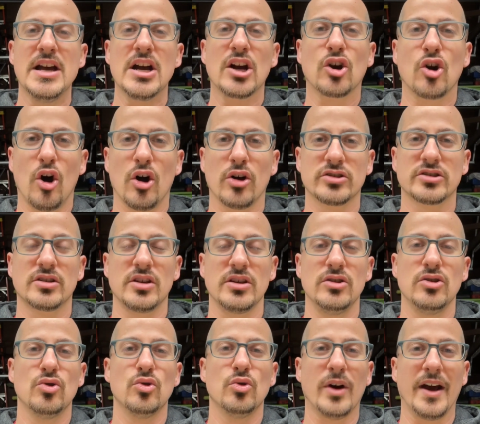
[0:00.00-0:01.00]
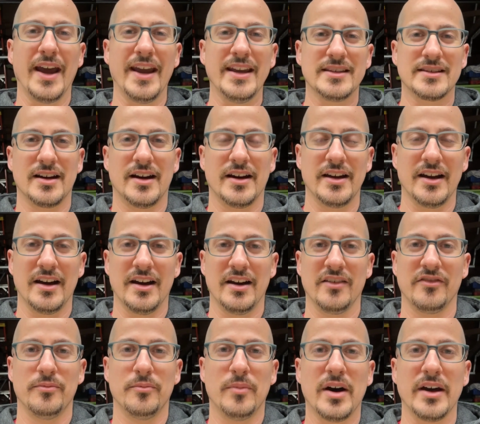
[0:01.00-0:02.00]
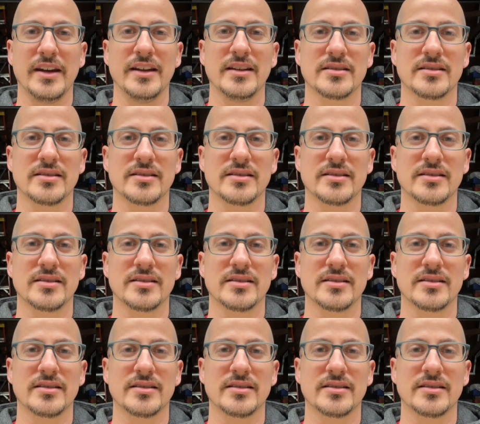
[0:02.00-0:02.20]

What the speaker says: costing you a ton of money.